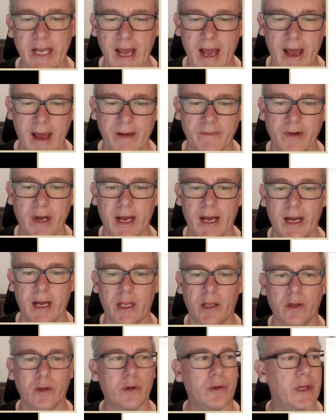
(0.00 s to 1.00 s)
have a
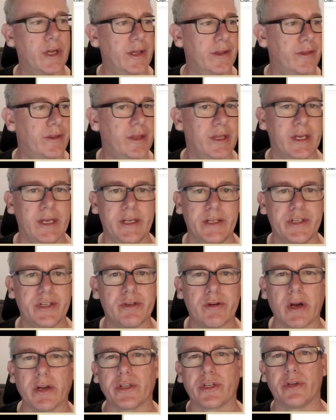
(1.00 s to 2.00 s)
look at the
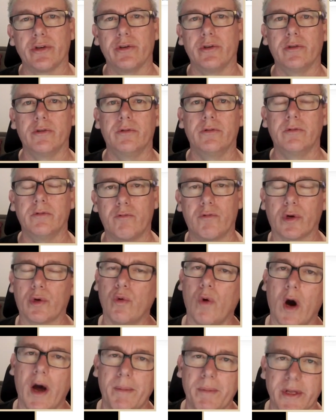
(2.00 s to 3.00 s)
structural
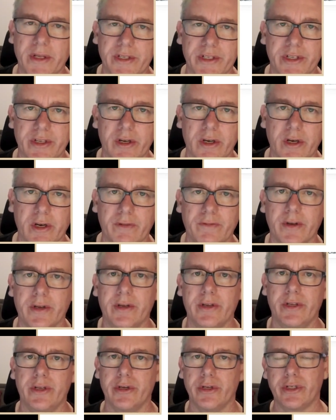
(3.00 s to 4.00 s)
requirements of a
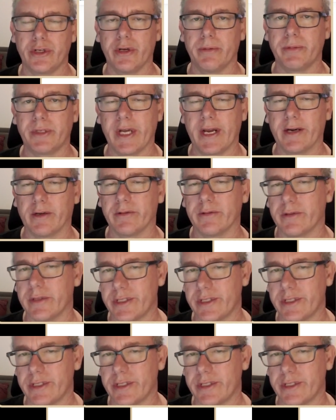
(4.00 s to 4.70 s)
YouTube channel.